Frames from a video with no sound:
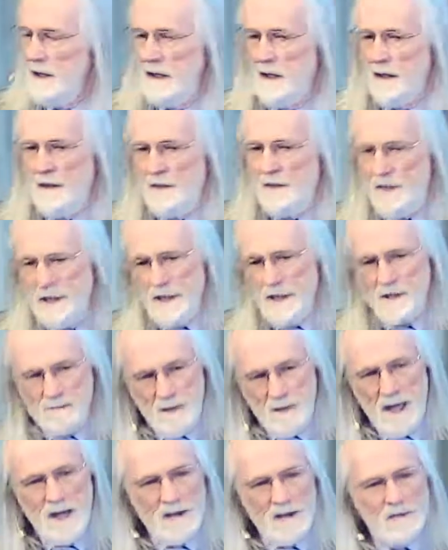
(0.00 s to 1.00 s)
This
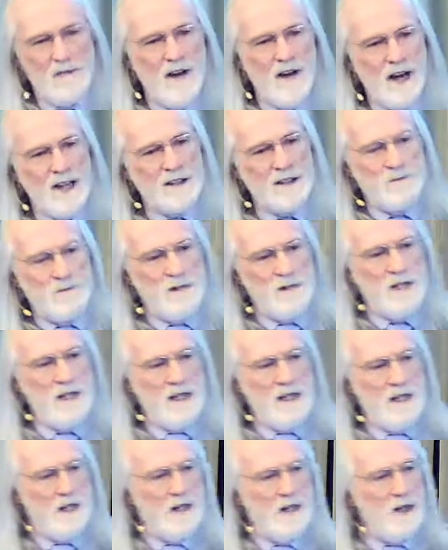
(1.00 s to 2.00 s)
may in fact
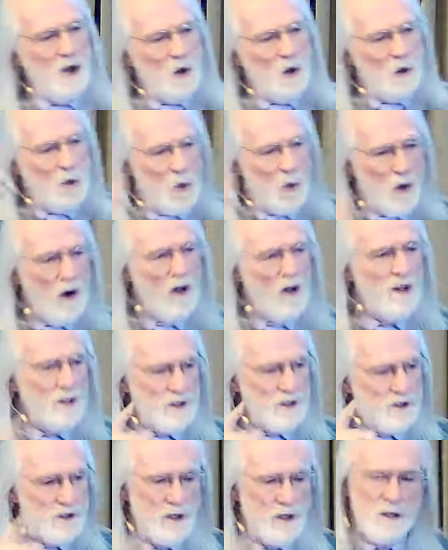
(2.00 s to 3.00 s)
be what
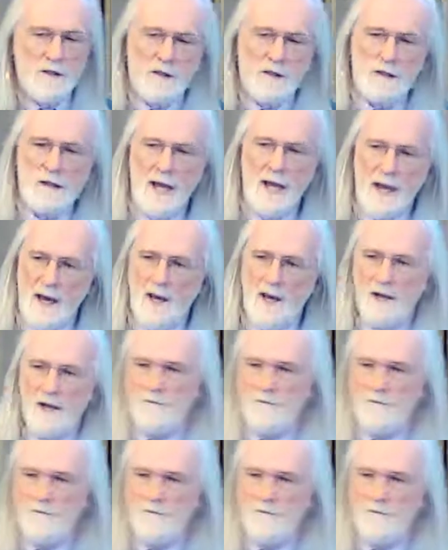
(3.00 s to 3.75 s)
Jesus had in